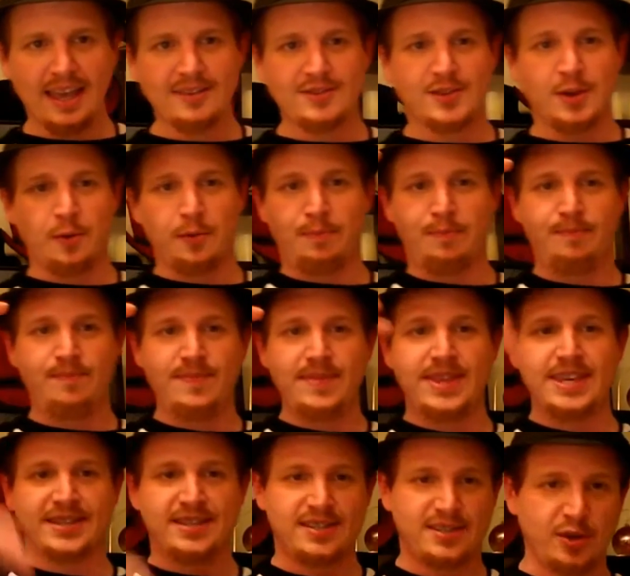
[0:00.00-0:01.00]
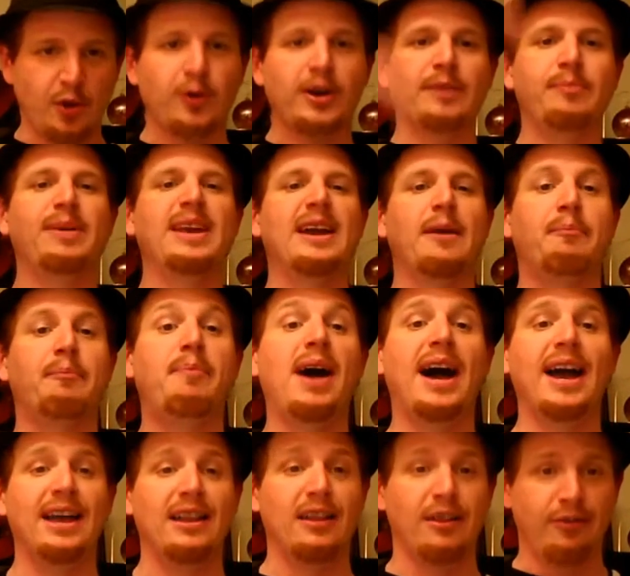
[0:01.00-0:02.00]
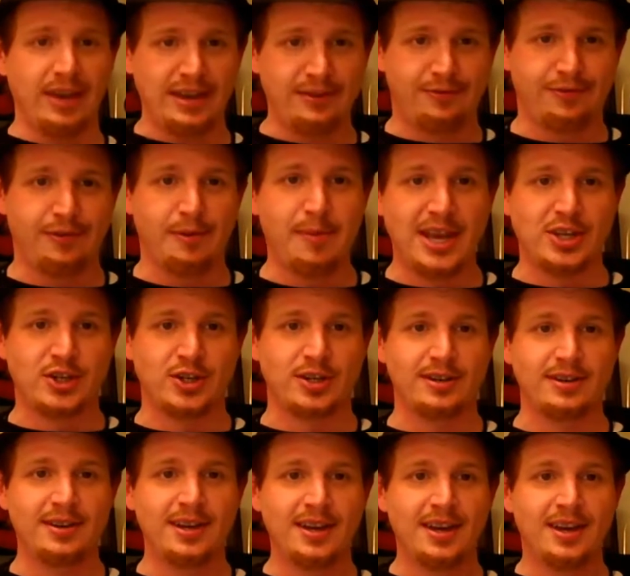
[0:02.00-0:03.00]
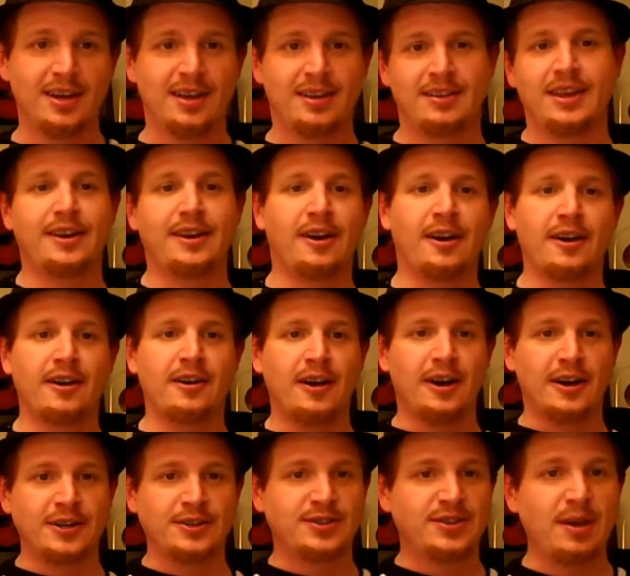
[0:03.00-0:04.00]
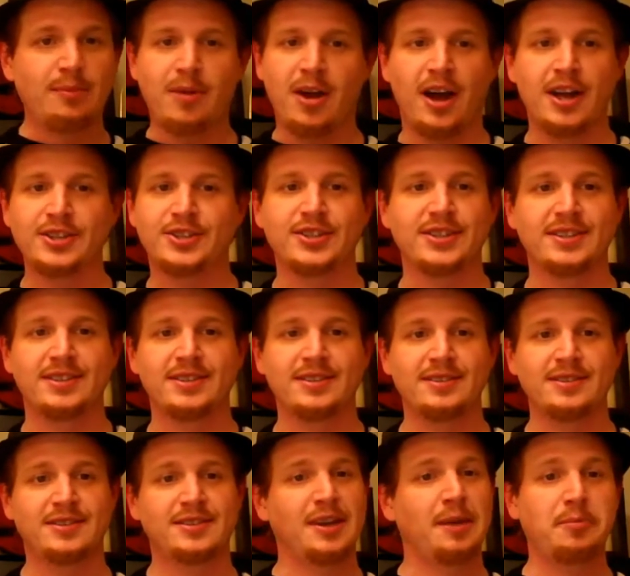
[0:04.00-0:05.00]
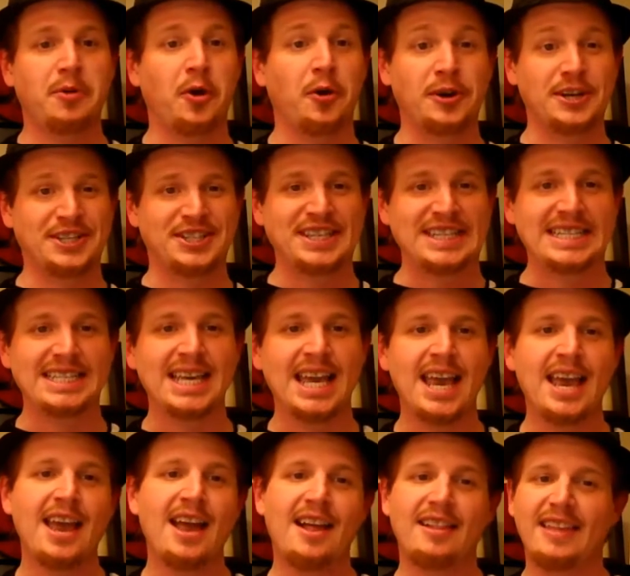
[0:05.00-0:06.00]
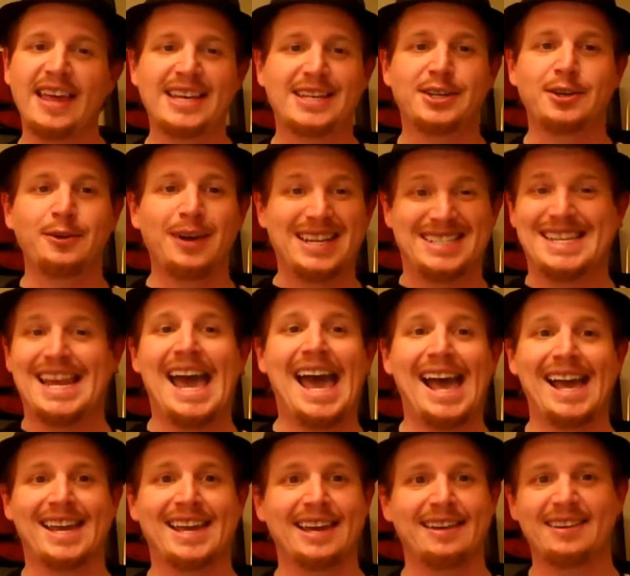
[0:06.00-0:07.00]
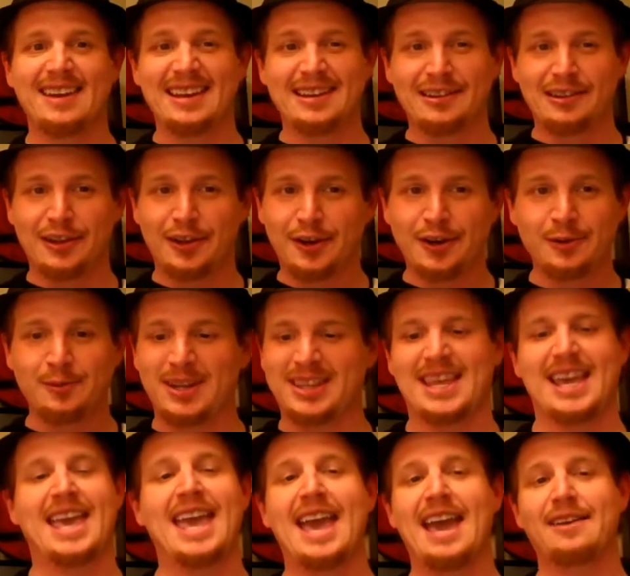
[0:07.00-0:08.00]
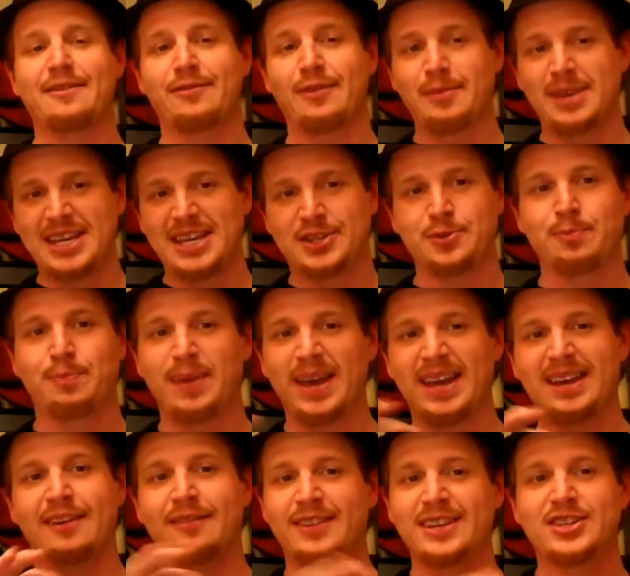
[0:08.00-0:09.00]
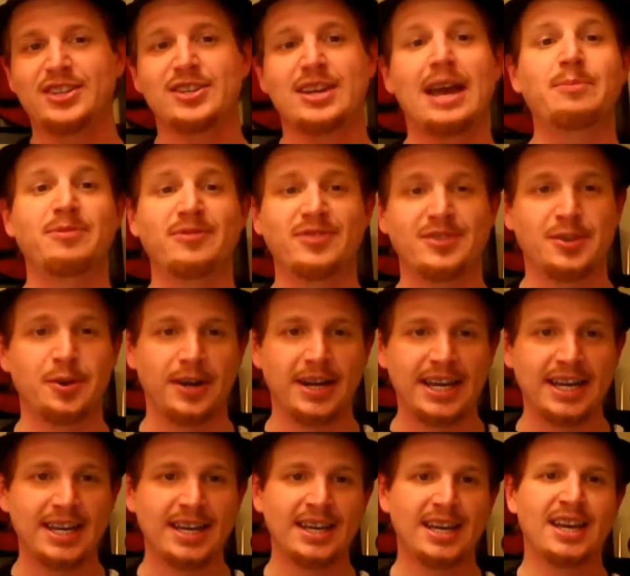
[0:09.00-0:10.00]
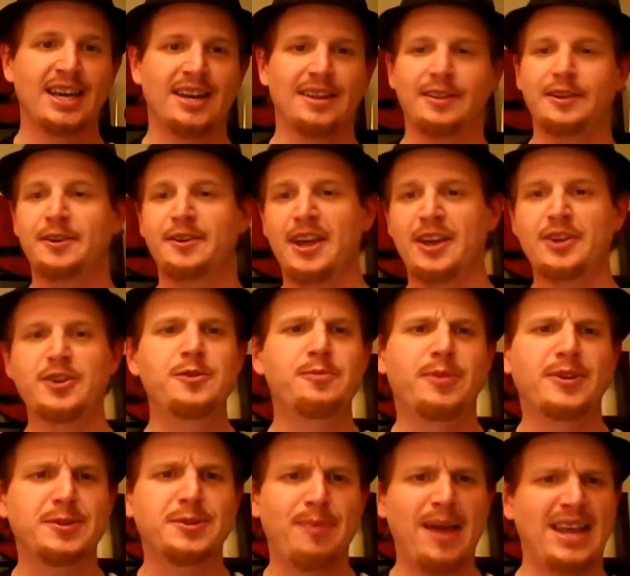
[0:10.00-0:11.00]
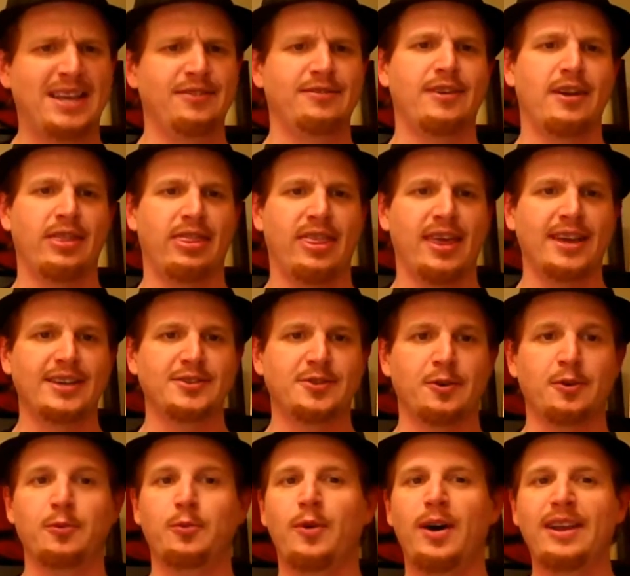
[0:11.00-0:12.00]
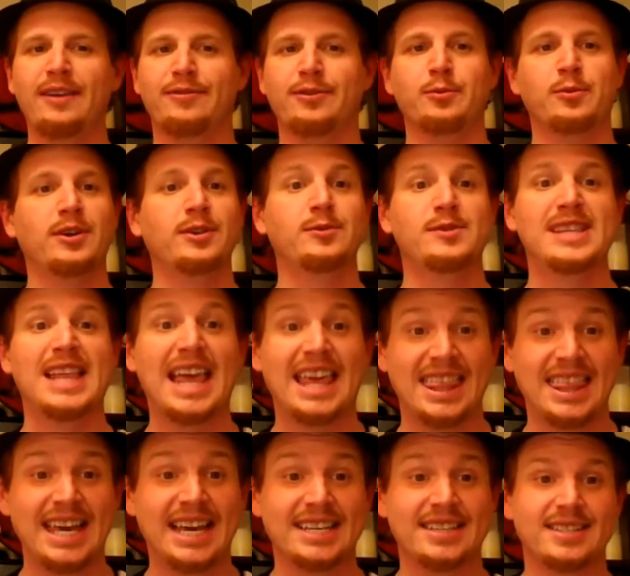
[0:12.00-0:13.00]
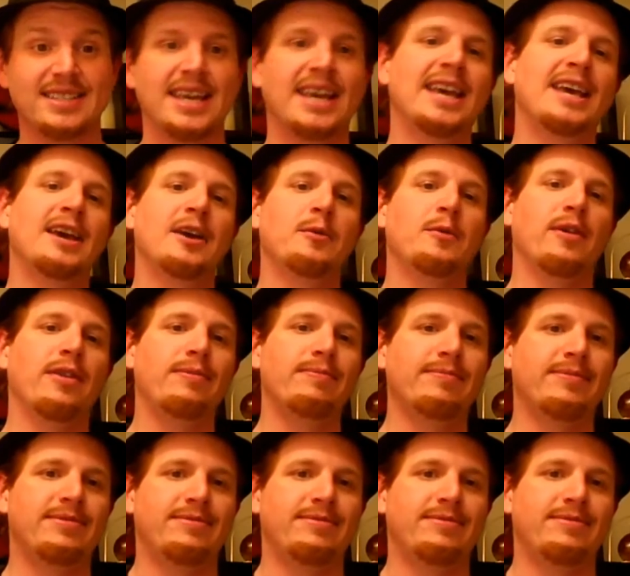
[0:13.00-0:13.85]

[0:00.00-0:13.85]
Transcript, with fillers: so this story being a pile of information that our, our subconscious subcortices like to attack and, and learn what they can from each bit of each type of story. Learn a new perspective on things, or what if the world was like this? Well,